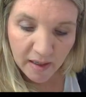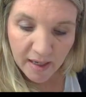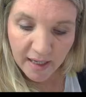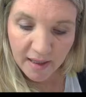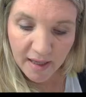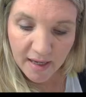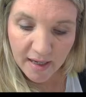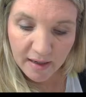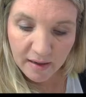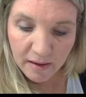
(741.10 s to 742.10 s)
And
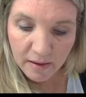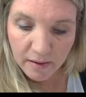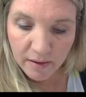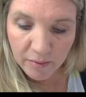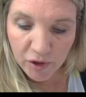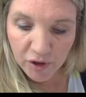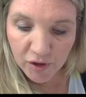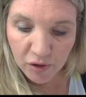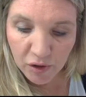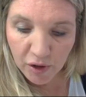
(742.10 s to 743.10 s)
then I'm
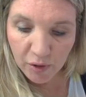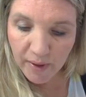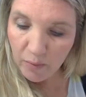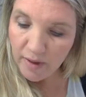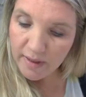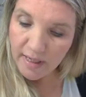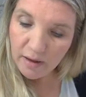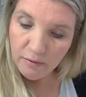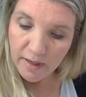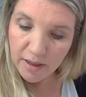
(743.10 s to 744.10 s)
just going to go in with the
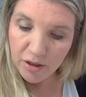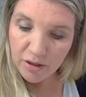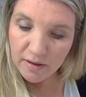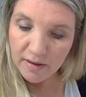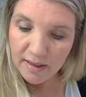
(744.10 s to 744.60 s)
decorations.